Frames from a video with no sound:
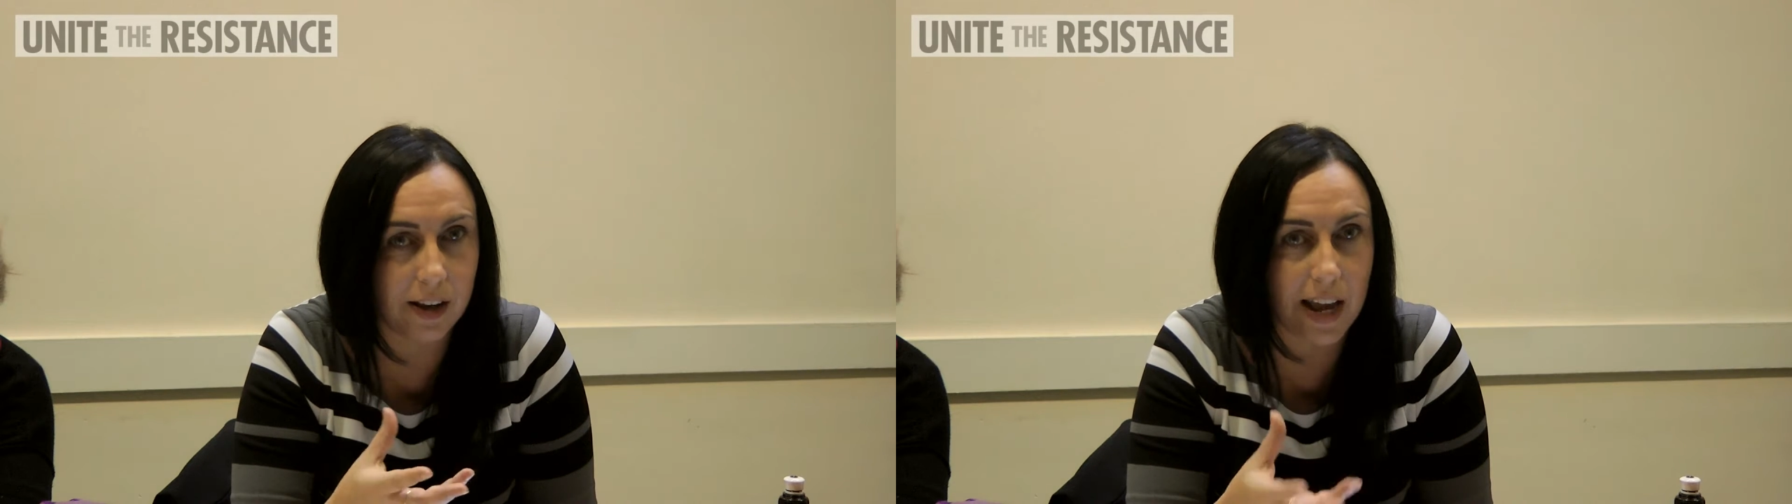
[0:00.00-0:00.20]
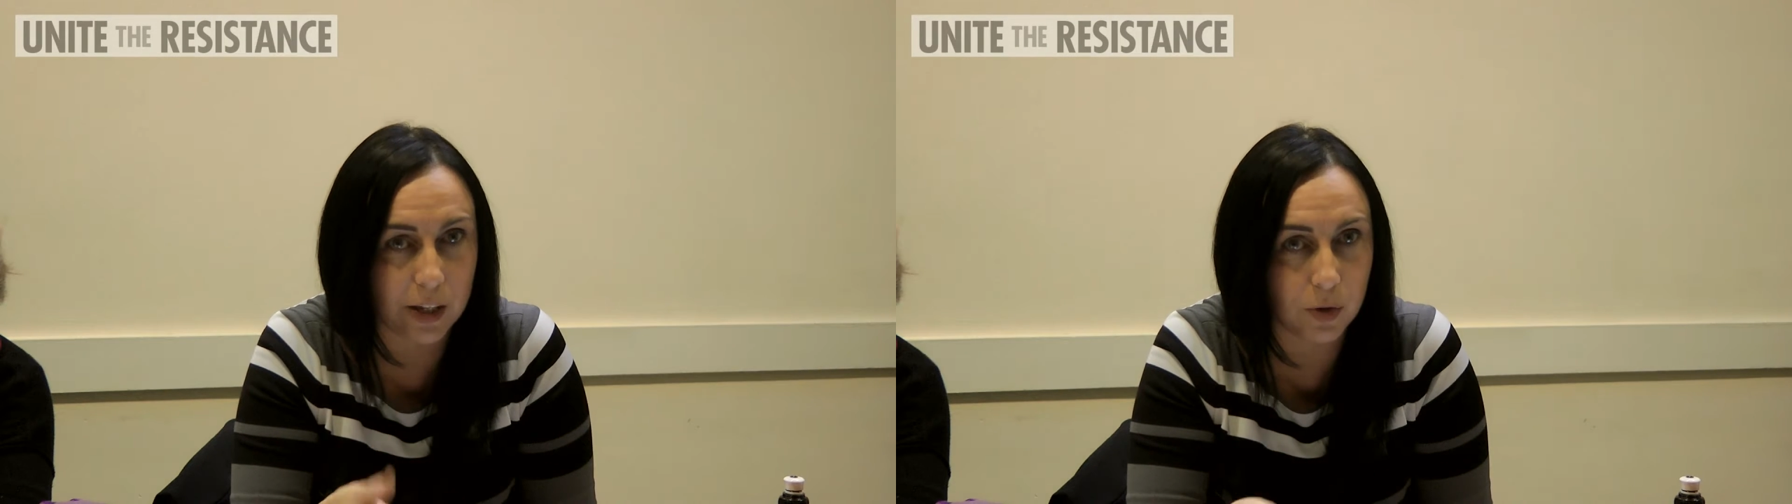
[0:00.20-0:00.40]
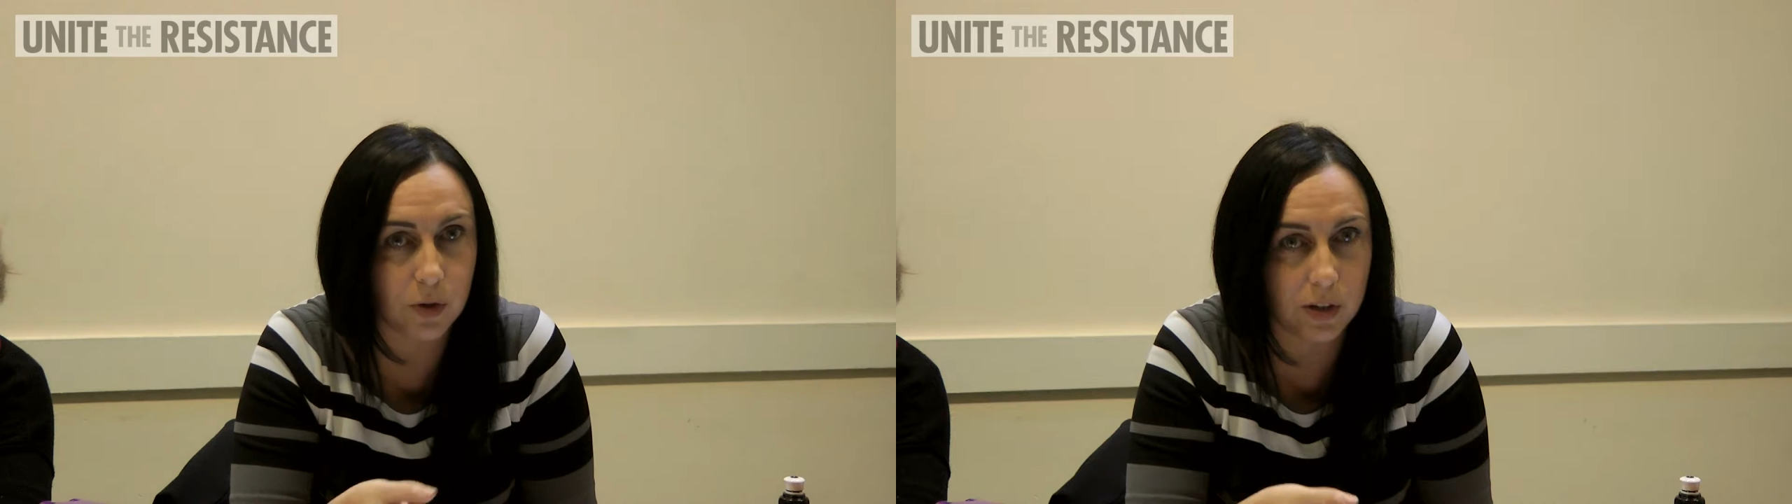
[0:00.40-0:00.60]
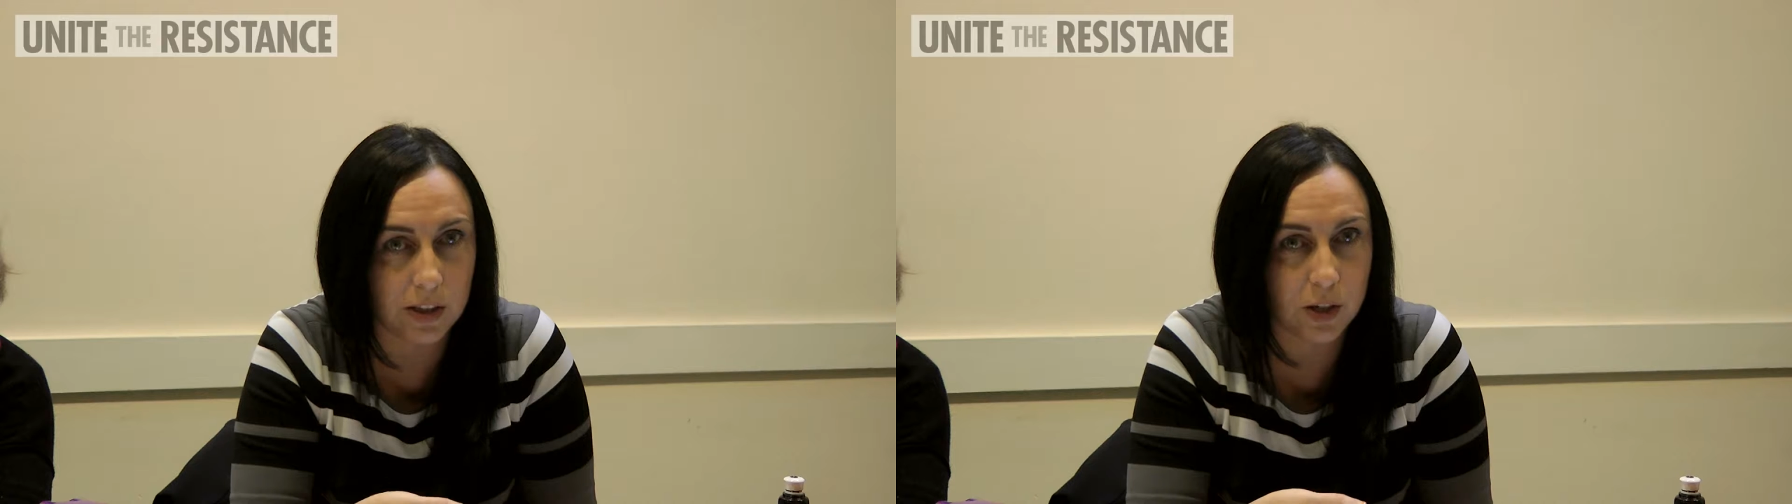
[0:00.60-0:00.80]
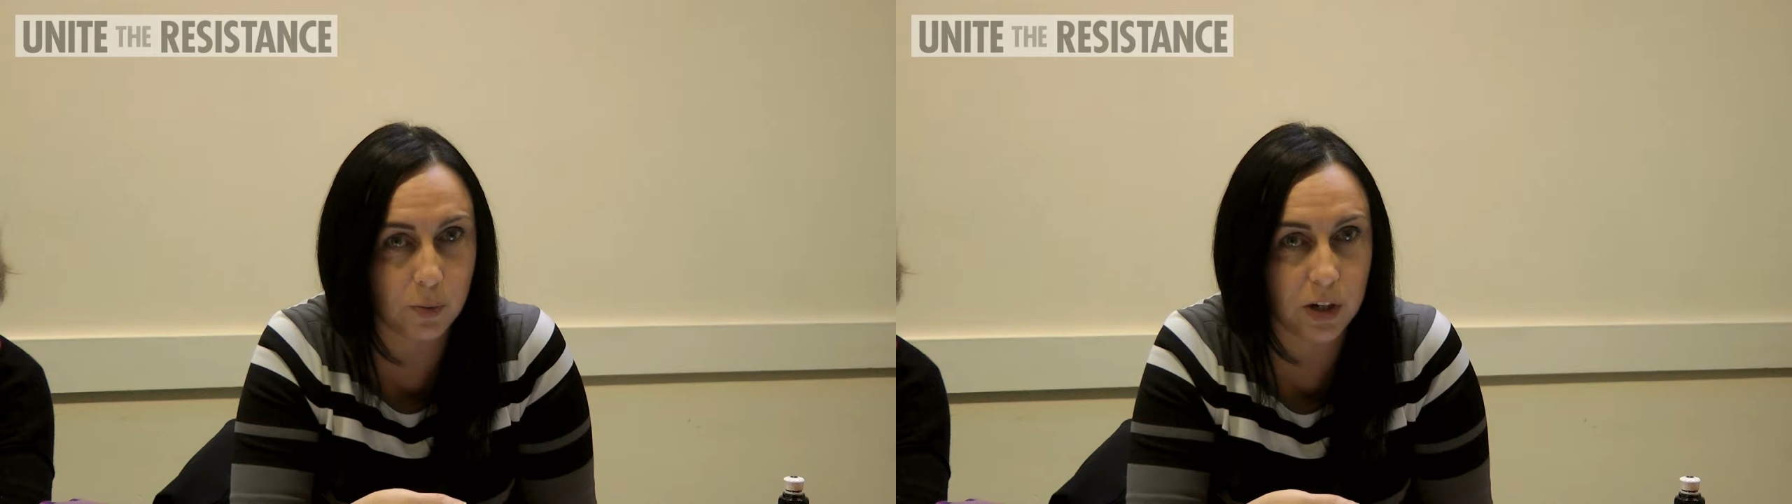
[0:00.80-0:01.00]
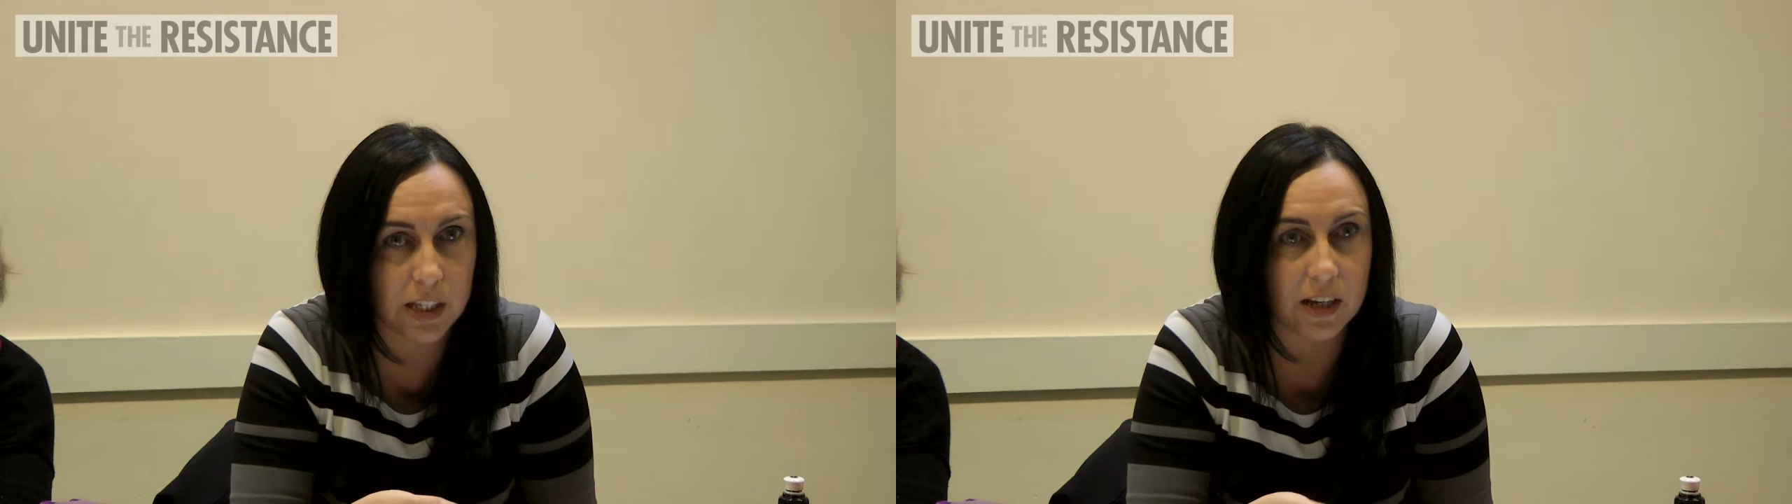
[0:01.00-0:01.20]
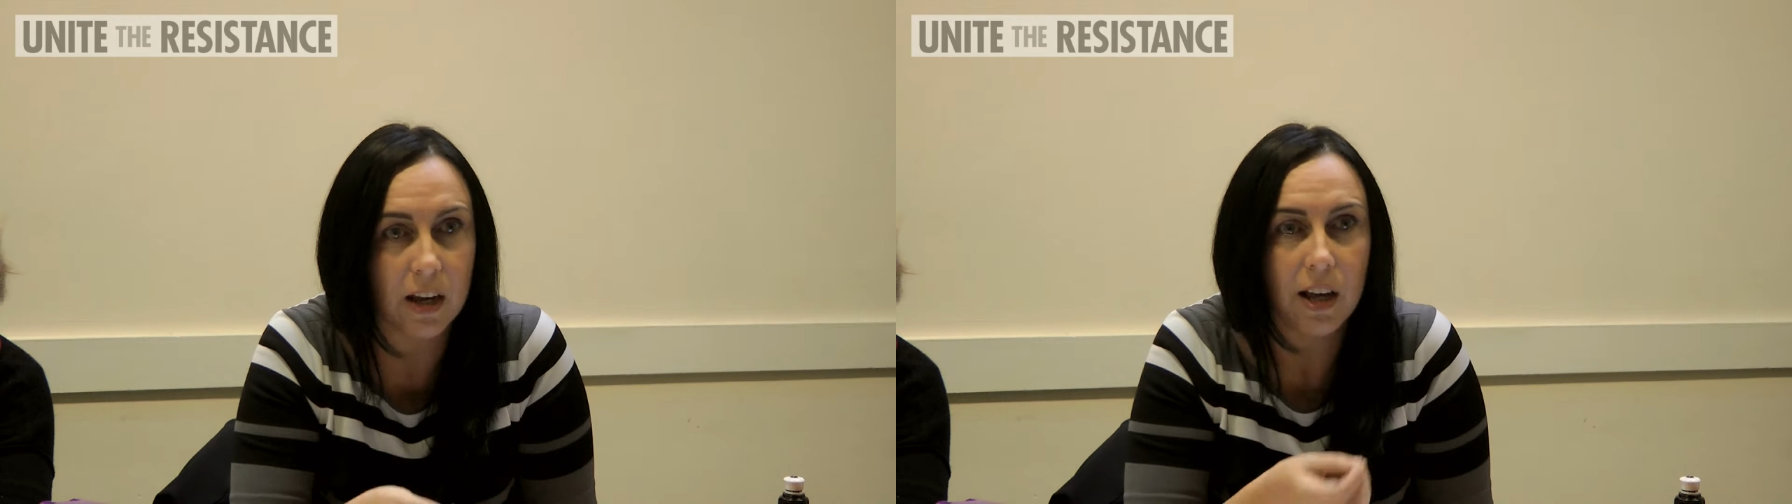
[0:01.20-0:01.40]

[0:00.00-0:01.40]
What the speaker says: connect with us at this point.